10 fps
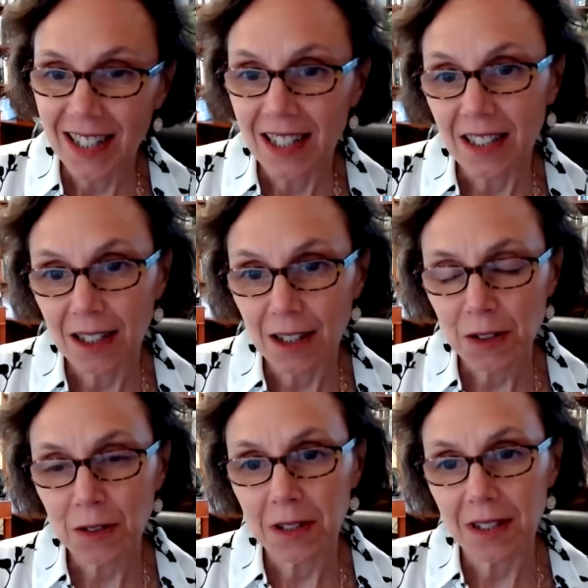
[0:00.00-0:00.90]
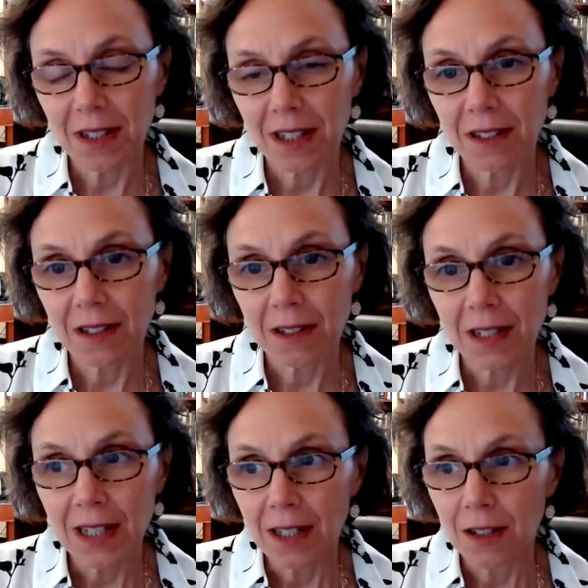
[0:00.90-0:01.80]
And I also hear
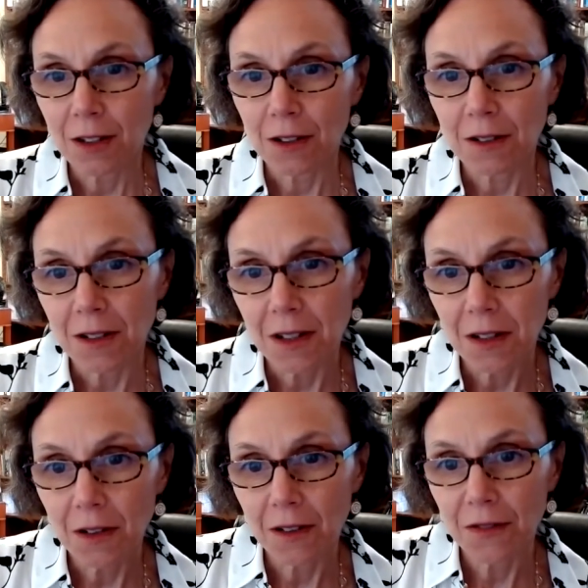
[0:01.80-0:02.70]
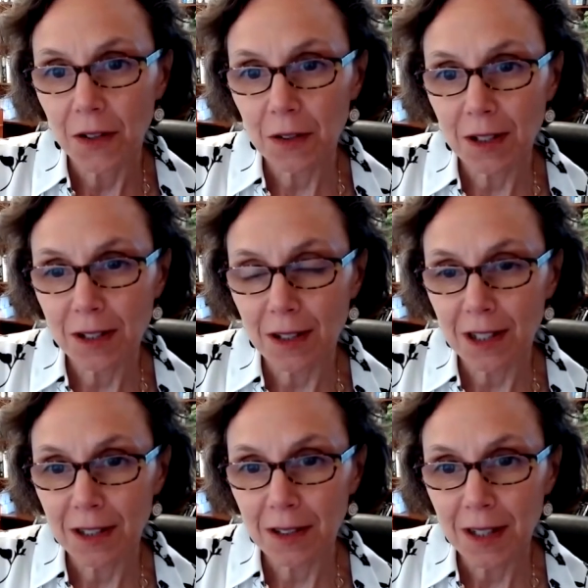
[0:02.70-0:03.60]
your focus
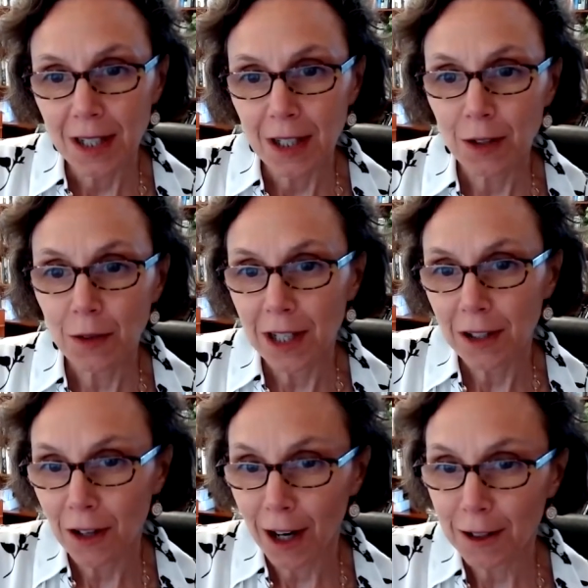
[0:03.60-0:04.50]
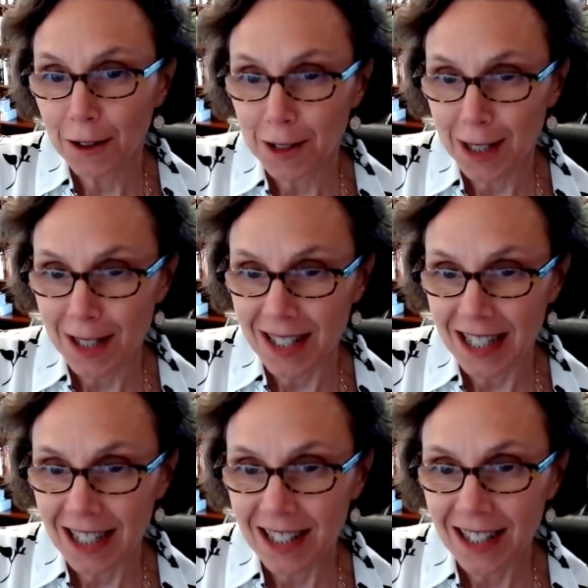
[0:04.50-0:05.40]
on, you were in the
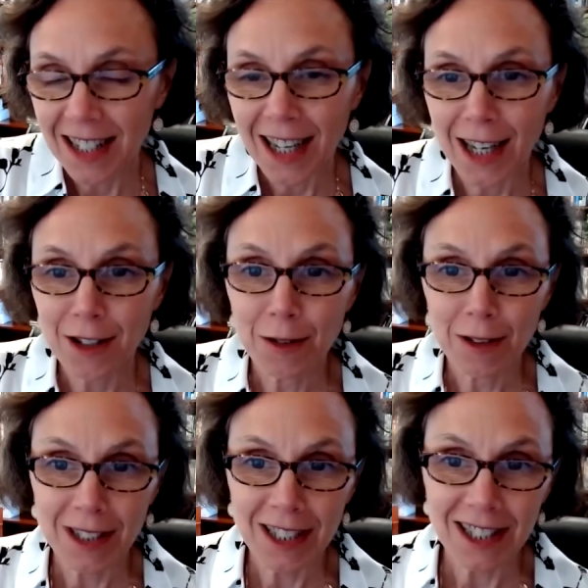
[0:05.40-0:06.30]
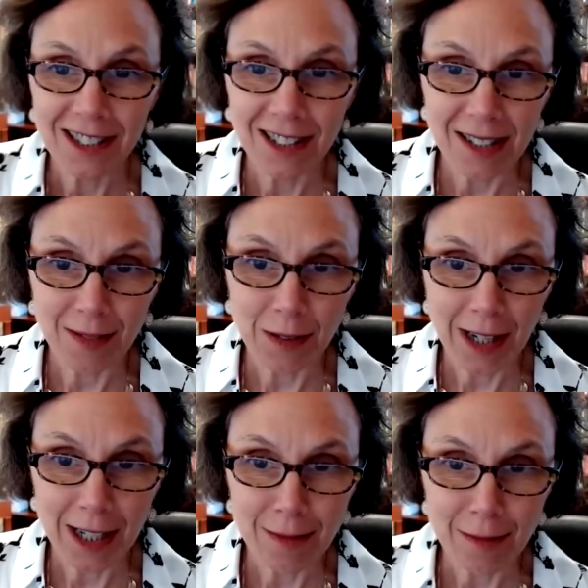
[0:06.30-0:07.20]
ROTC and you were leading the civil
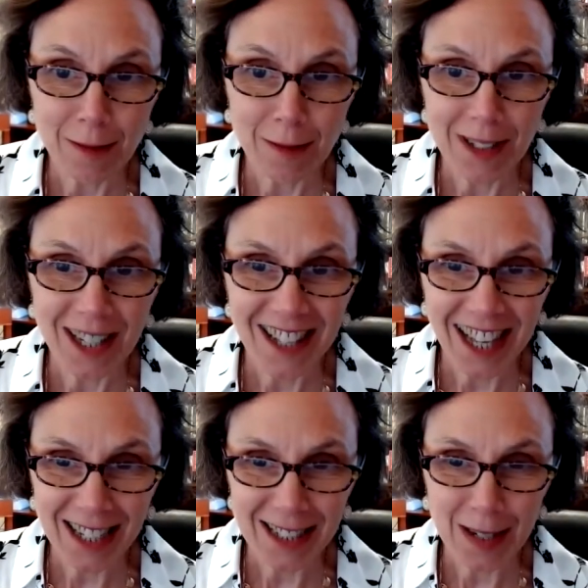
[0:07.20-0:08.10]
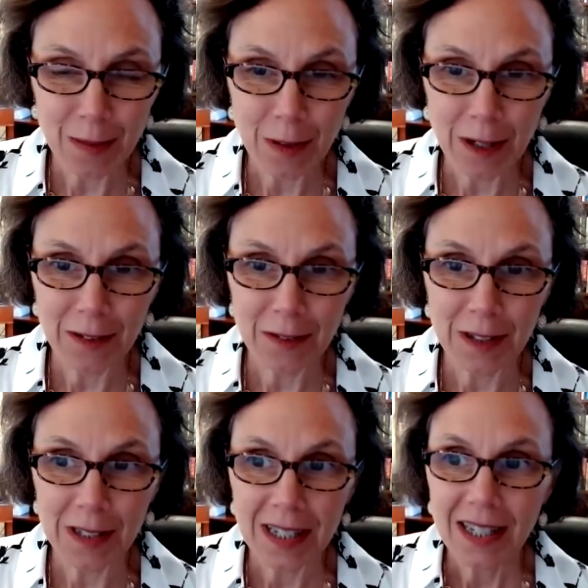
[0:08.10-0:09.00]
rights movement and the anti-war effort,